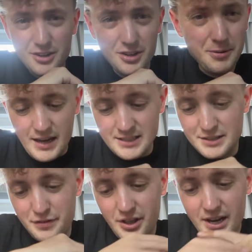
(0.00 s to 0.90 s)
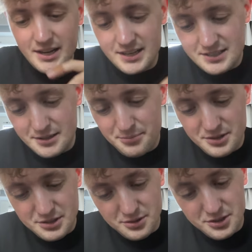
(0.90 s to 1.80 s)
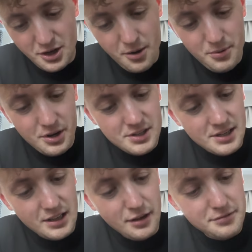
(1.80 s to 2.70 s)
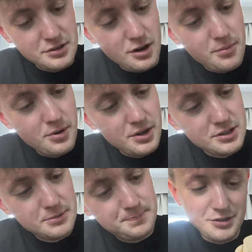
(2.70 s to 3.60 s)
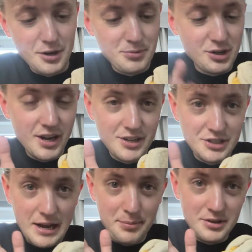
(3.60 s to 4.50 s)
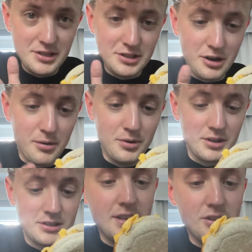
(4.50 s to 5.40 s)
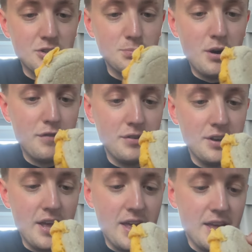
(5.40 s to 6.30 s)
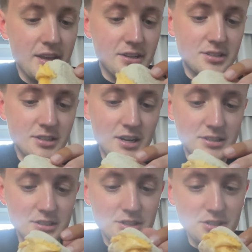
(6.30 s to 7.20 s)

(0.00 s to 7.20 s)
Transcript: good. I just felt like I needed something. So Starbucks, I love Starbucks. So I'm trying Japanese Starbucks, English muffin, egg, sausage,